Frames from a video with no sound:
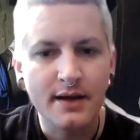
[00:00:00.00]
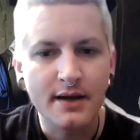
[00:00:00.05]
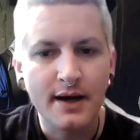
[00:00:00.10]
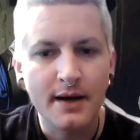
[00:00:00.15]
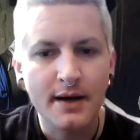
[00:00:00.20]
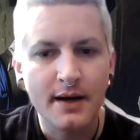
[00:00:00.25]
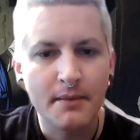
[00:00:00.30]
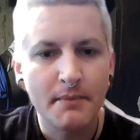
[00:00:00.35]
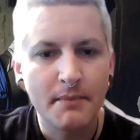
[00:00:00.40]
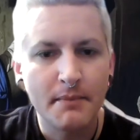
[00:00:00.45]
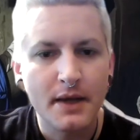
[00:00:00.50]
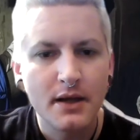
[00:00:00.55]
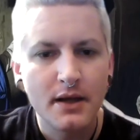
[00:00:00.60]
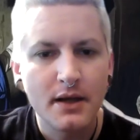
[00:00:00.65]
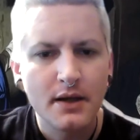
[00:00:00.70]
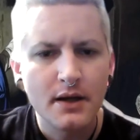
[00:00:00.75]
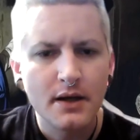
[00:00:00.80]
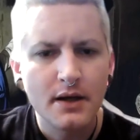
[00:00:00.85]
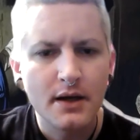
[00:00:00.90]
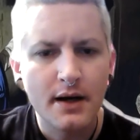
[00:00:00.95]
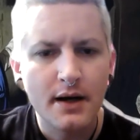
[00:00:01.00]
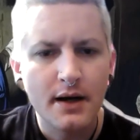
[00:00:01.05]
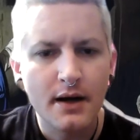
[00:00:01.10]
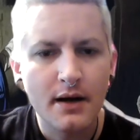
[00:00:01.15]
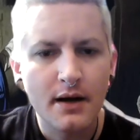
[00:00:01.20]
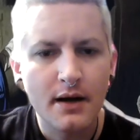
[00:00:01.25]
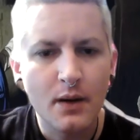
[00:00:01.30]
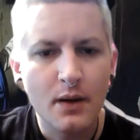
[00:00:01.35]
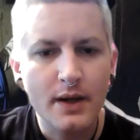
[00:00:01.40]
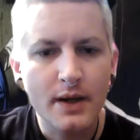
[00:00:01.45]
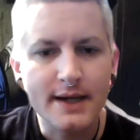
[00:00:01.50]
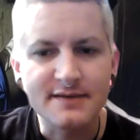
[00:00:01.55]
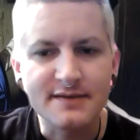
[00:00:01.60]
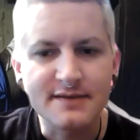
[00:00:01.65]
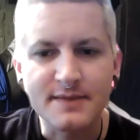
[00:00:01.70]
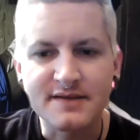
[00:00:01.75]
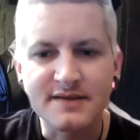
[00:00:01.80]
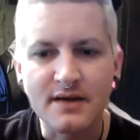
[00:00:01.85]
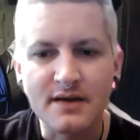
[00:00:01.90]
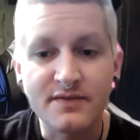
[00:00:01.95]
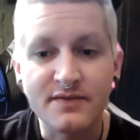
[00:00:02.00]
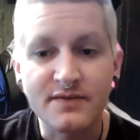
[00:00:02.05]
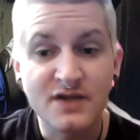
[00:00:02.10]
um, uh, organize myself.